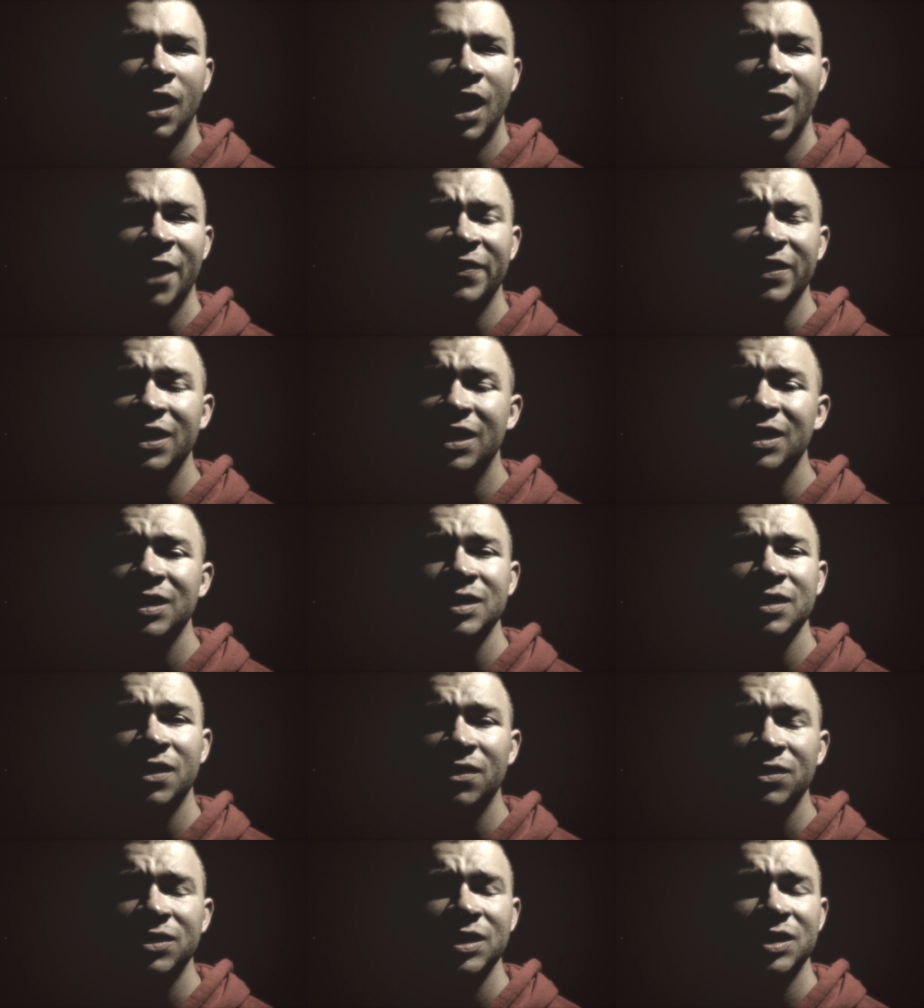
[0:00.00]
I think he's
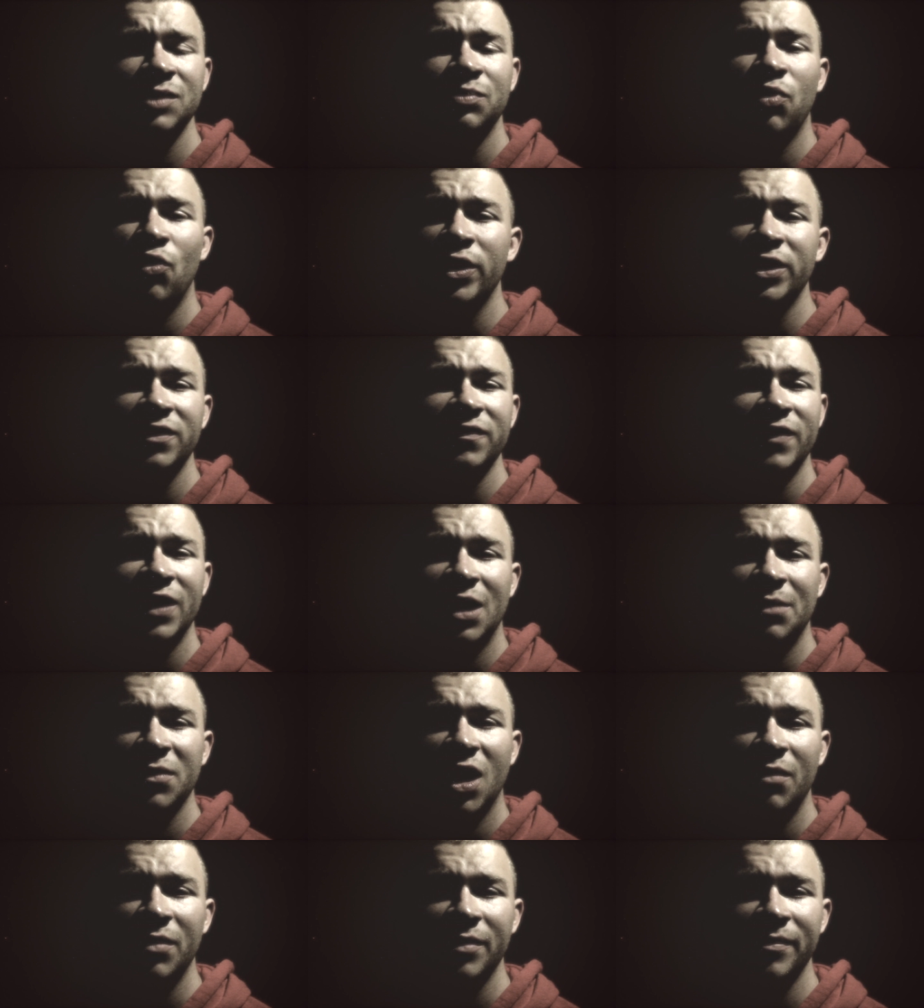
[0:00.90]
a little disappointed that
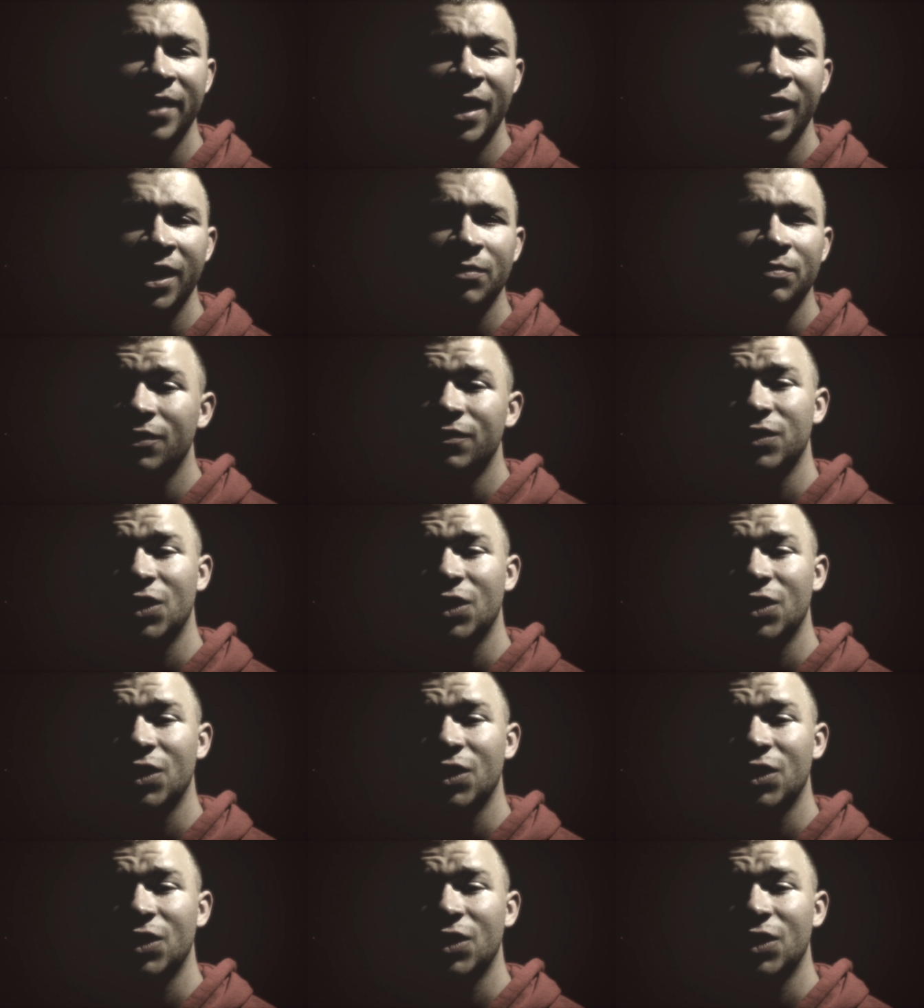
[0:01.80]
I'm coming back.